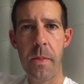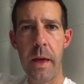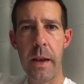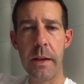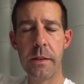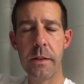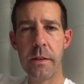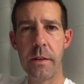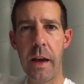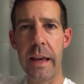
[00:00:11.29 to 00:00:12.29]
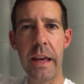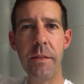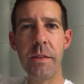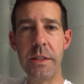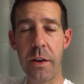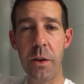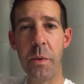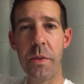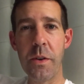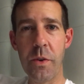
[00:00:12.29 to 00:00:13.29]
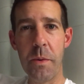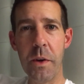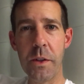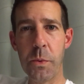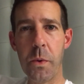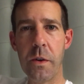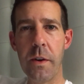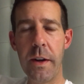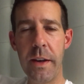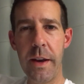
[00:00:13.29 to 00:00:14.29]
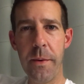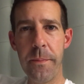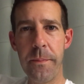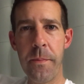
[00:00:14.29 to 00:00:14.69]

and I can't even tell you what the dream was right now,